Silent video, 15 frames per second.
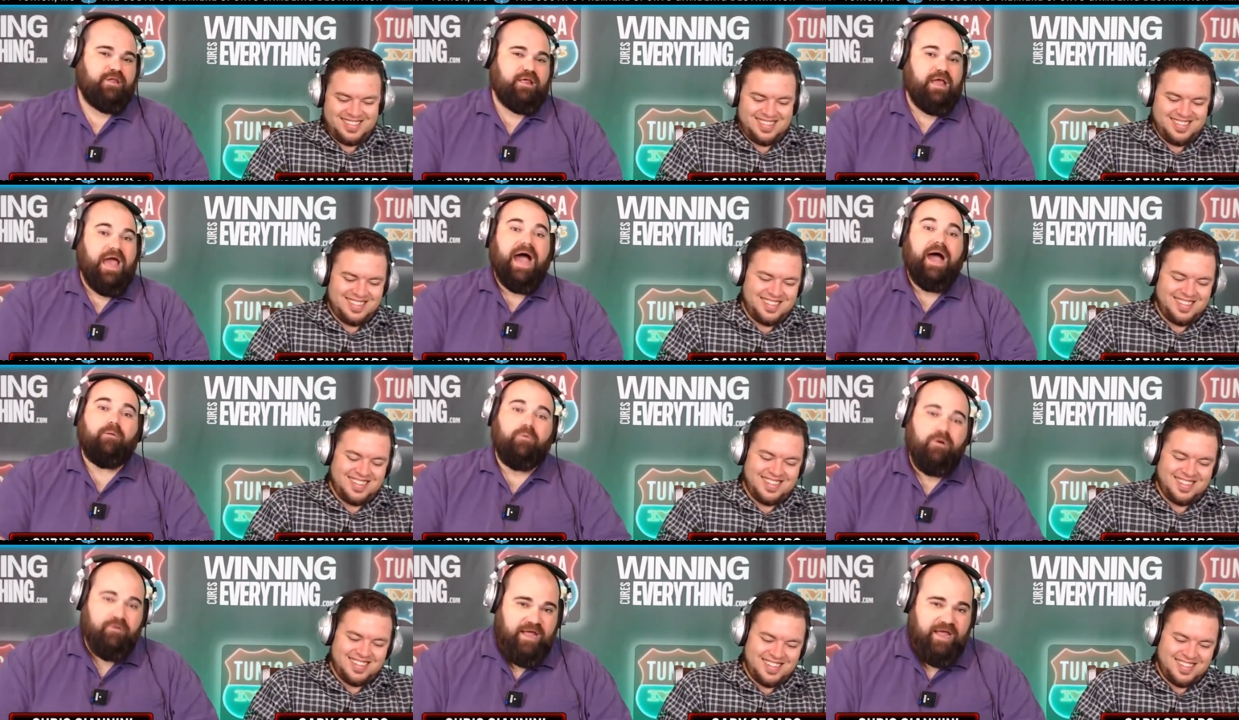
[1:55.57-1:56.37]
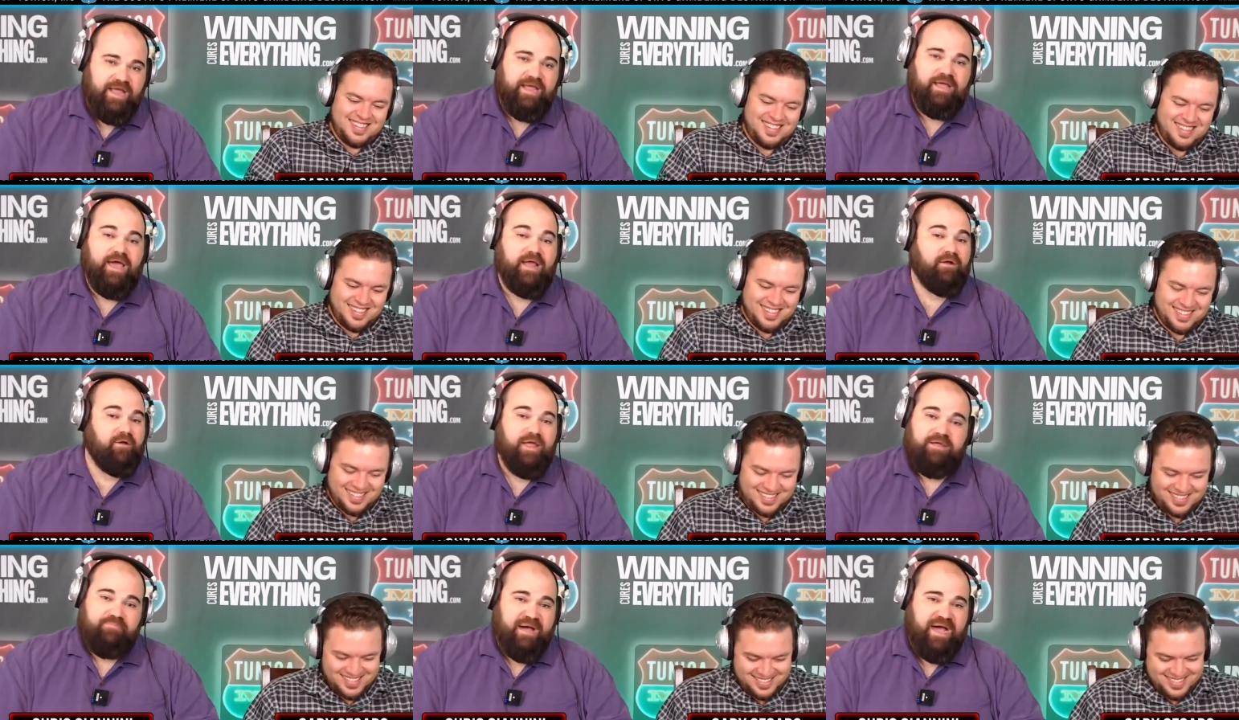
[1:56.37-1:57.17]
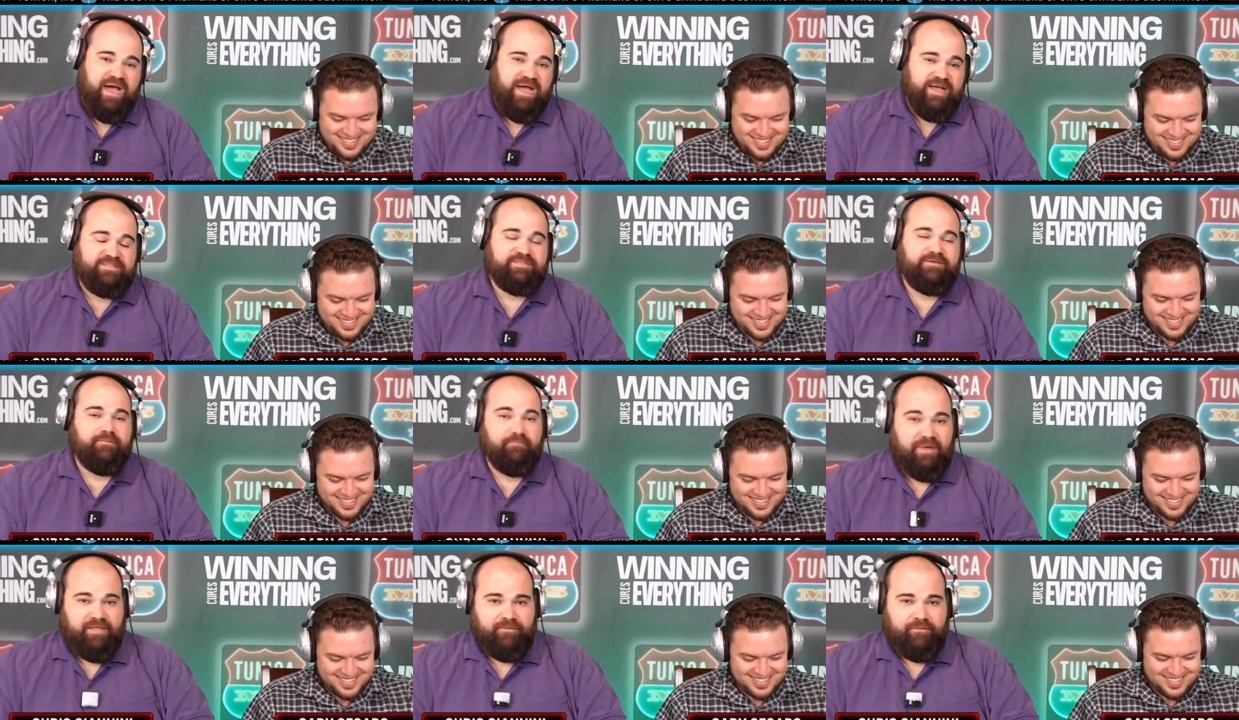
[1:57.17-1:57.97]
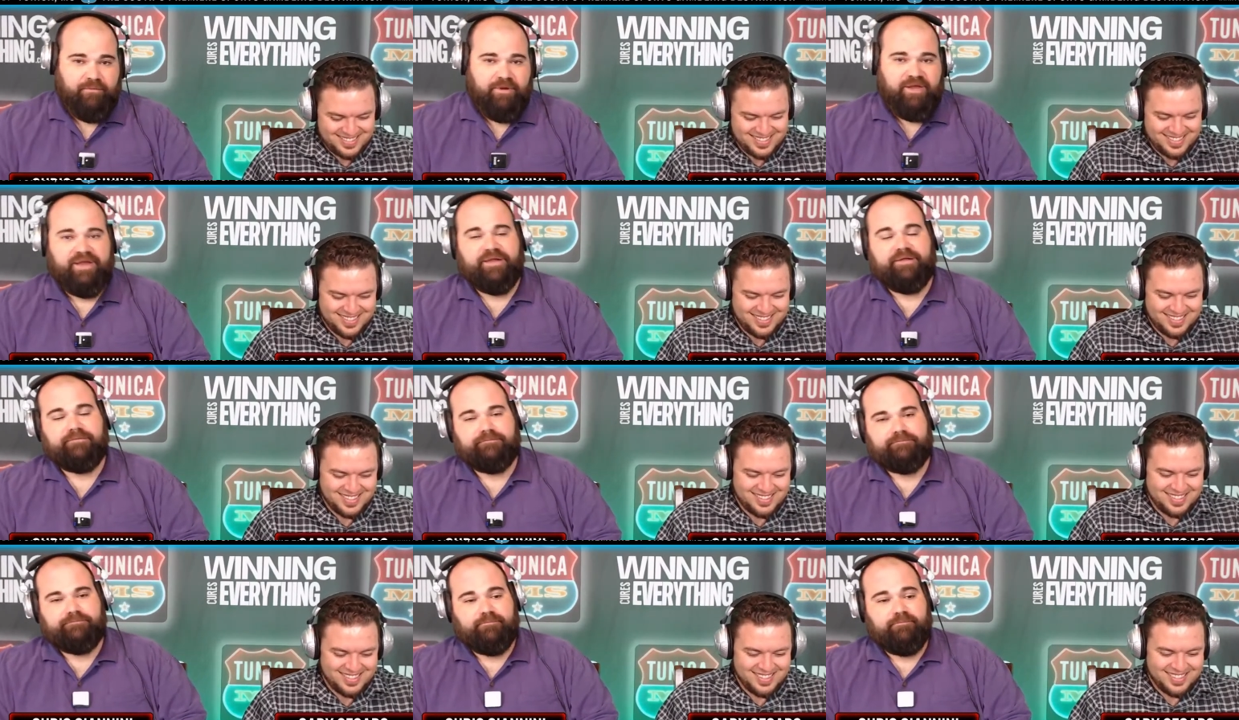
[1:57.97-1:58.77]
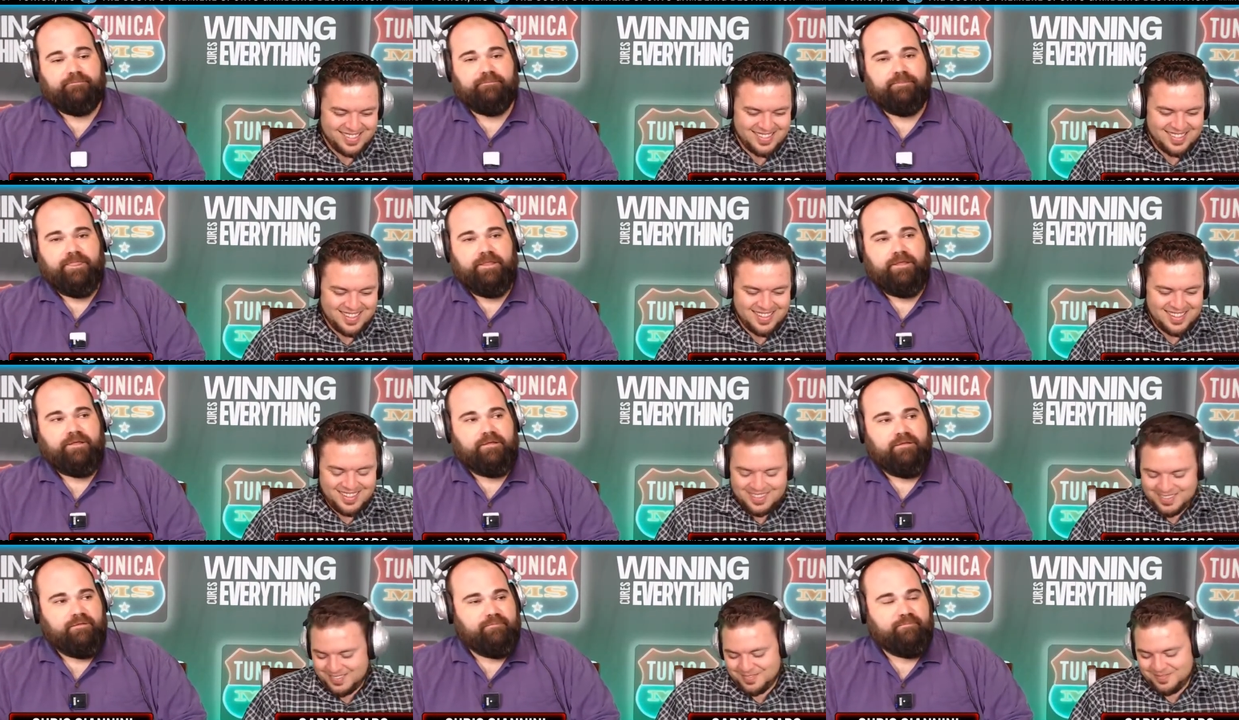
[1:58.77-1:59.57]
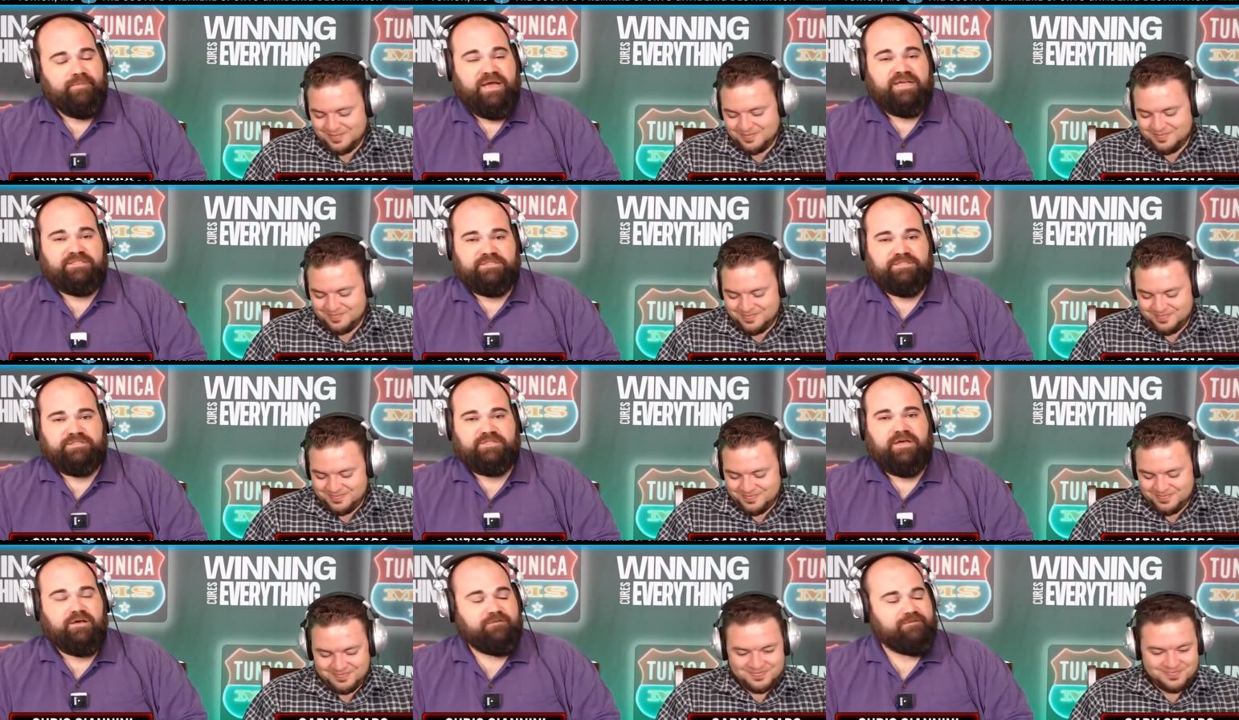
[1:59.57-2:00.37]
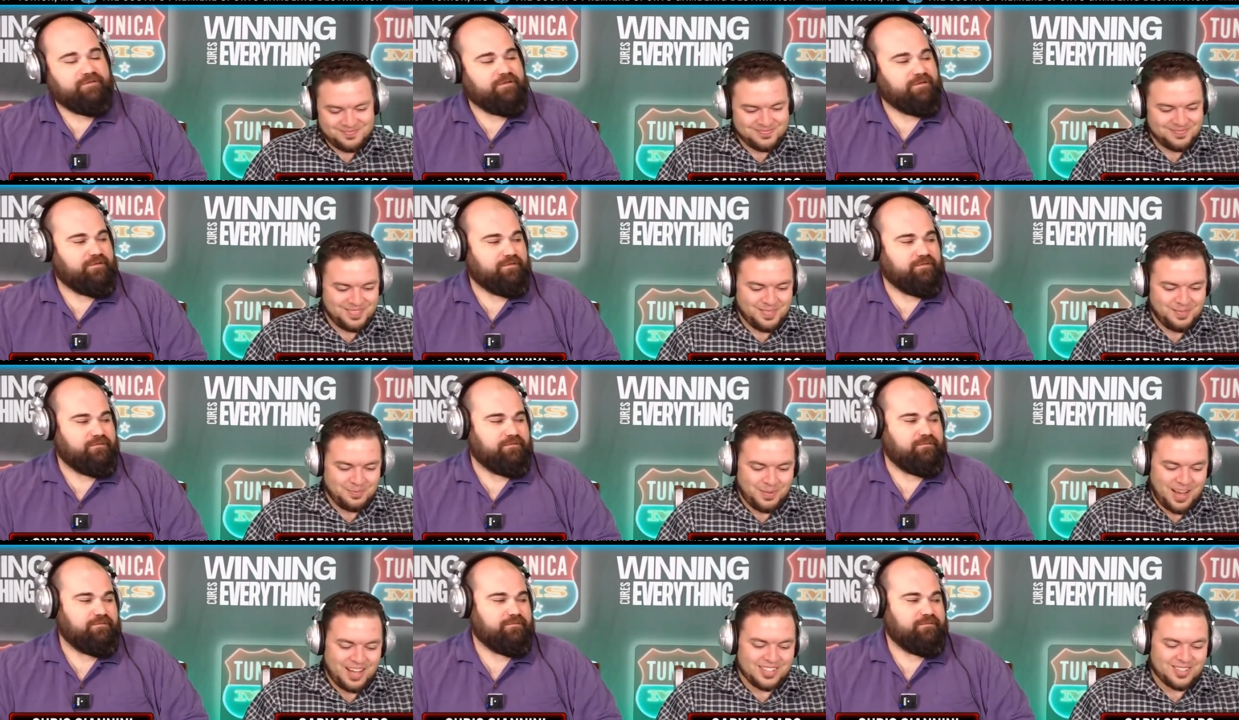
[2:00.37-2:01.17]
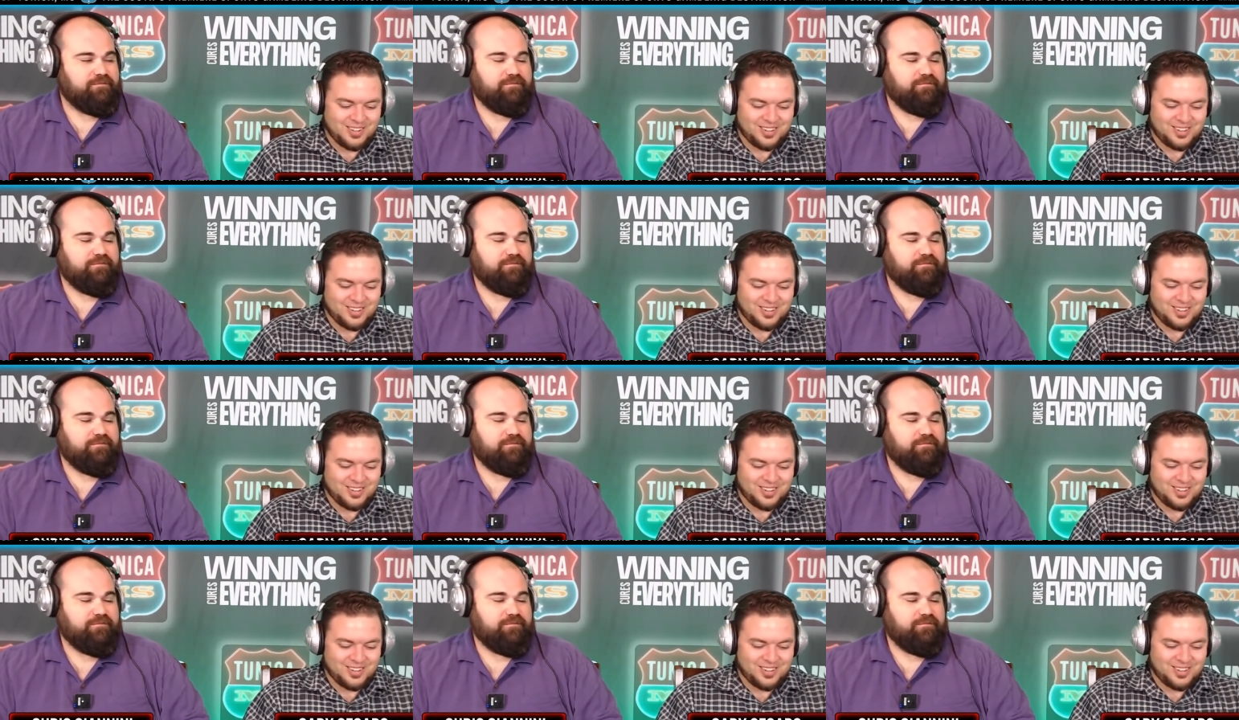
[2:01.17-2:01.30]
Speaker 1: I want eight. I don't like byes, by the way. Byes are soft.
Speaker 2: Byes are